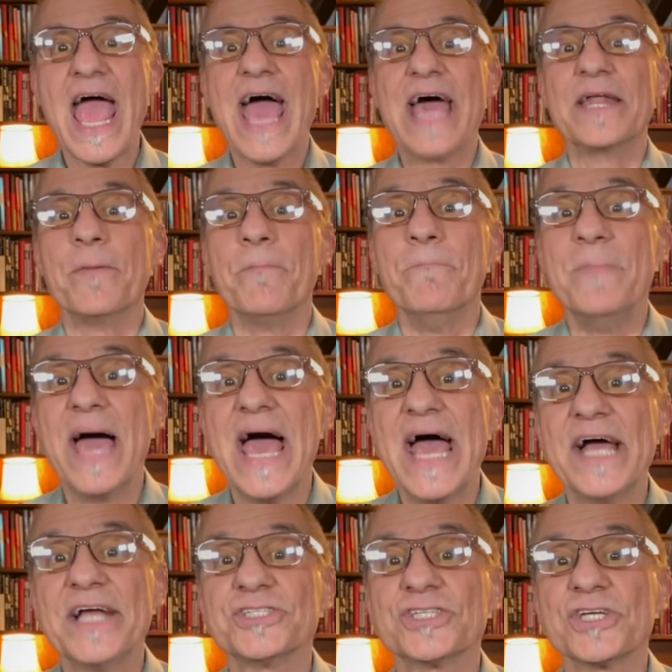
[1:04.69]
and
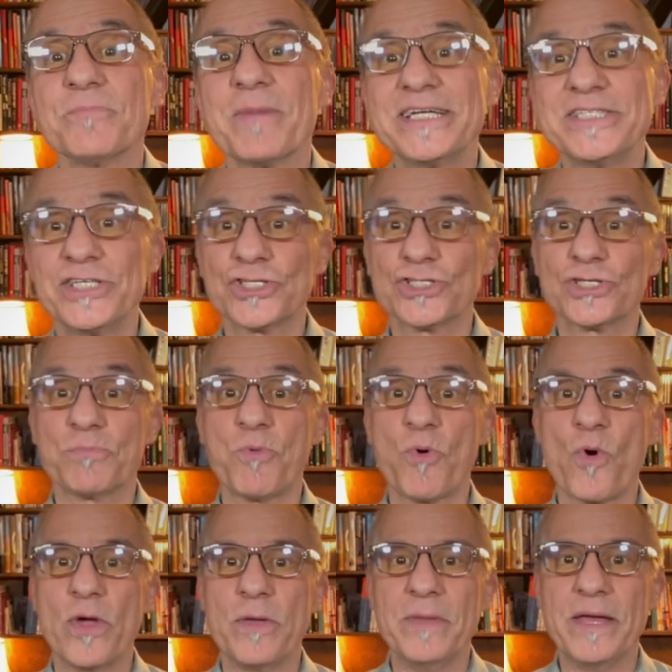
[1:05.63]
imagine my
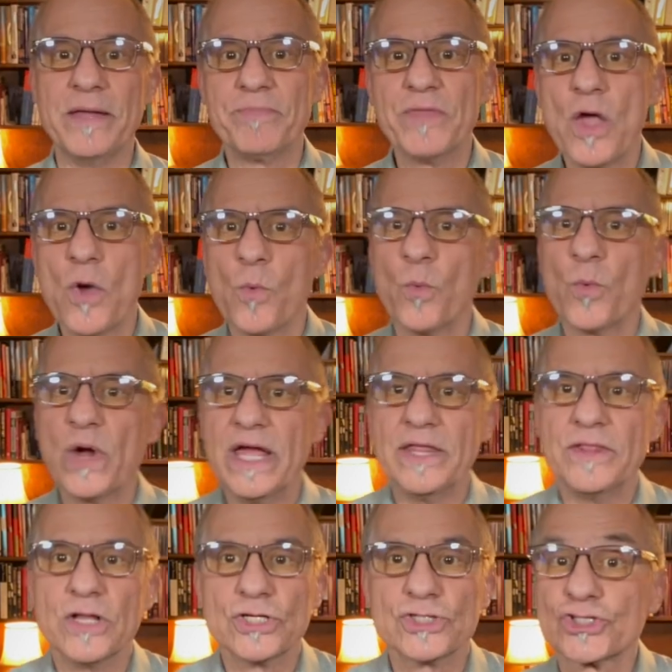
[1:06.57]
disappointment
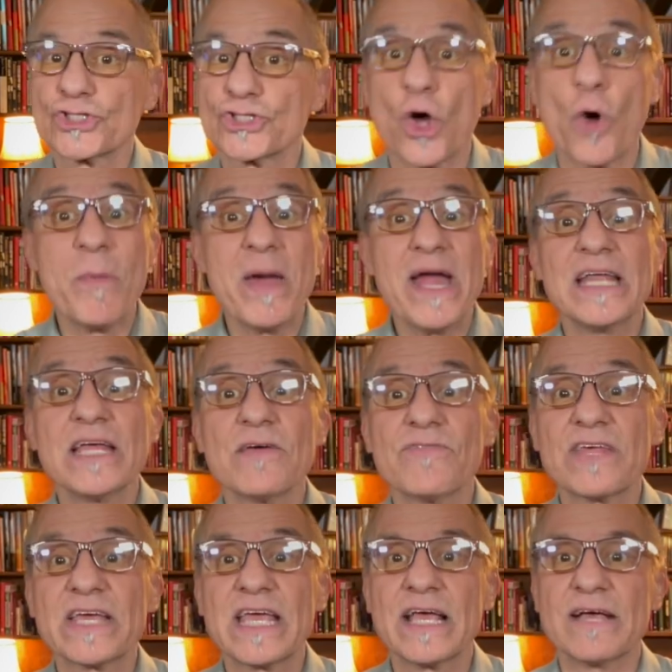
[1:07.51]
when so many of
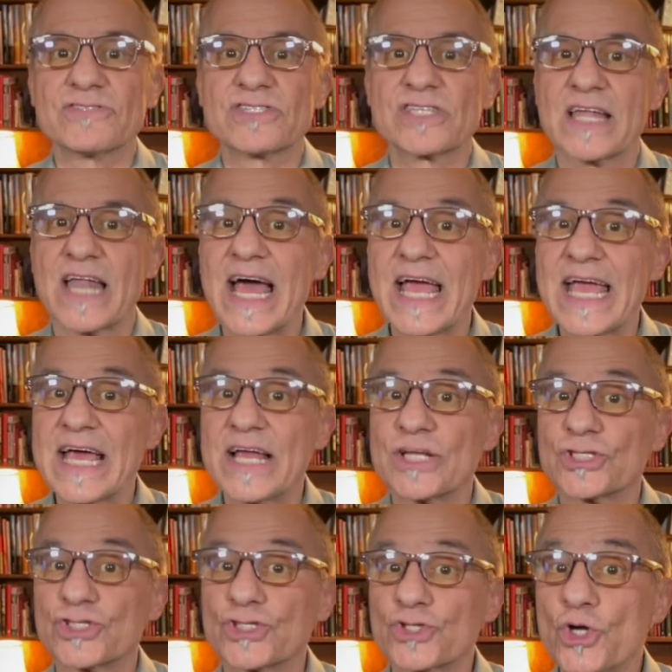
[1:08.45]
the gifts that I had
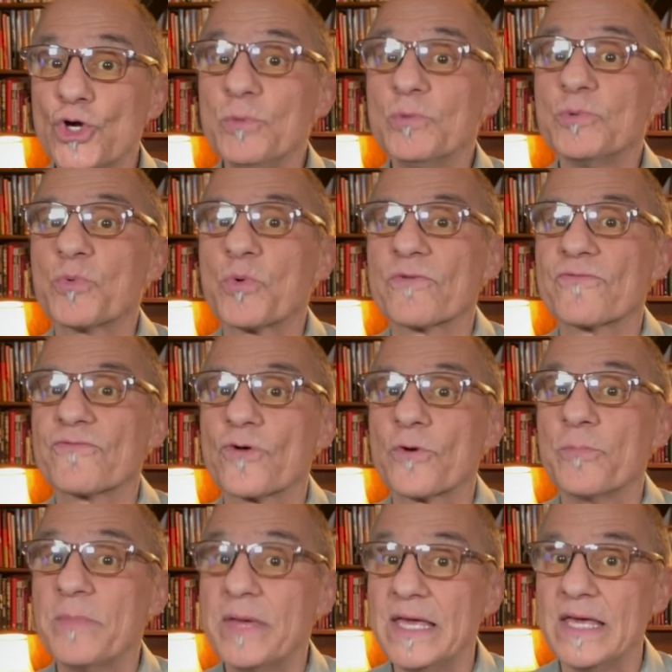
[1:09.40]
assumed were for
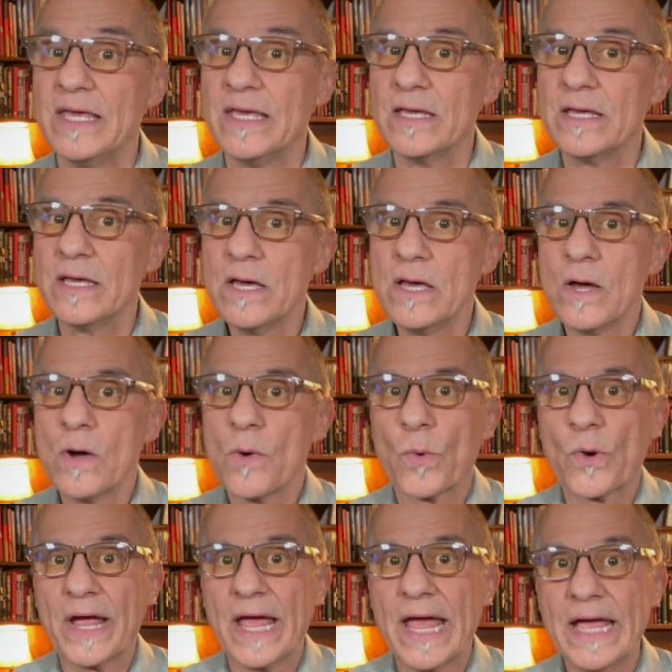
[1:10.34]
me
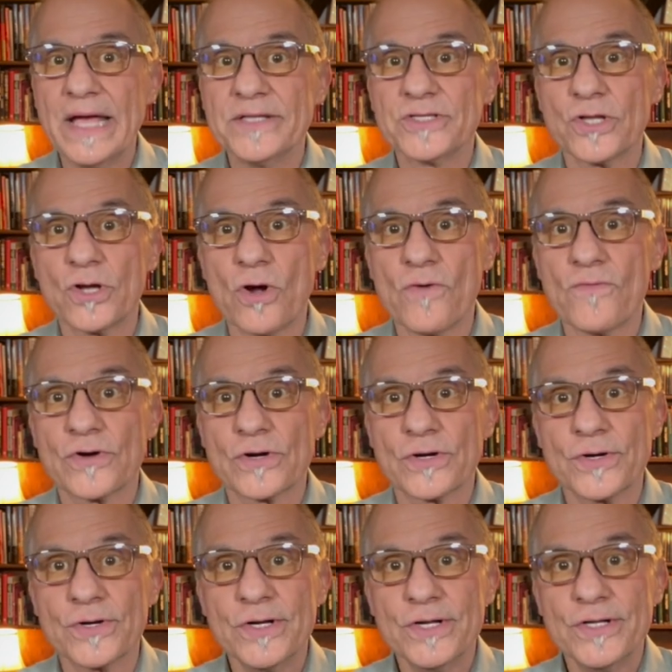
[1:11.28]
were handed
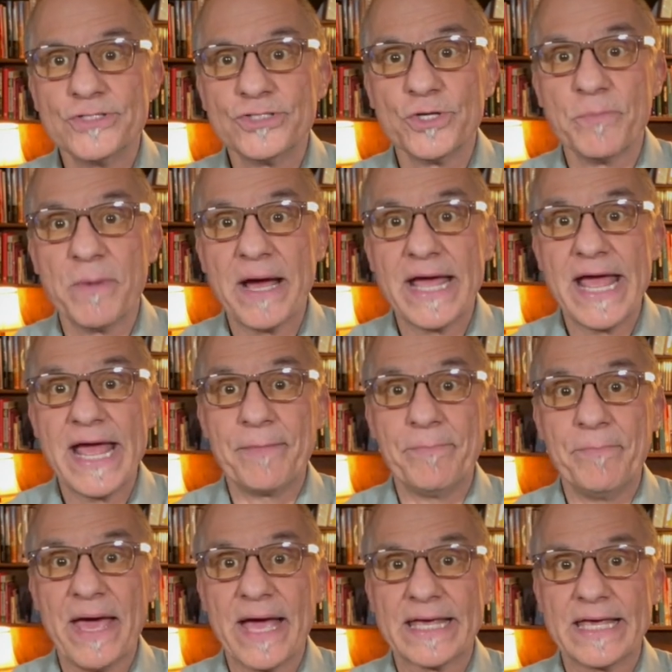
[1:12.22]
over to my
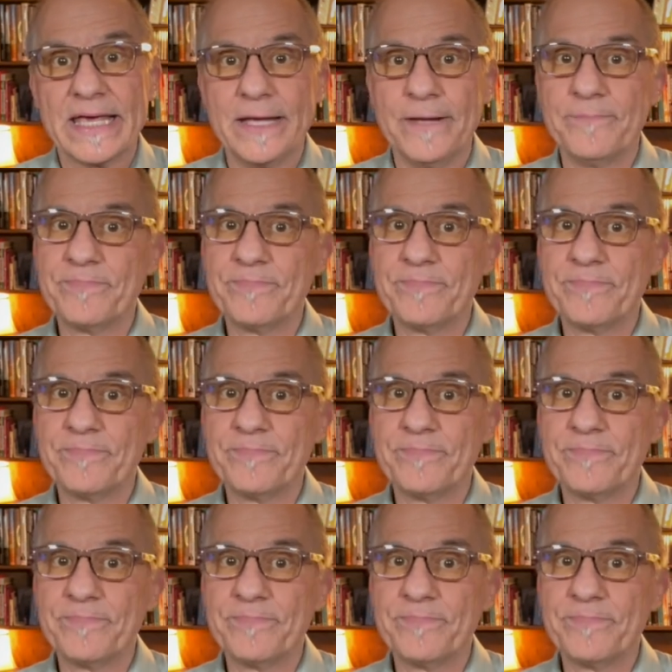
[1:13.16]
Aunt Becky.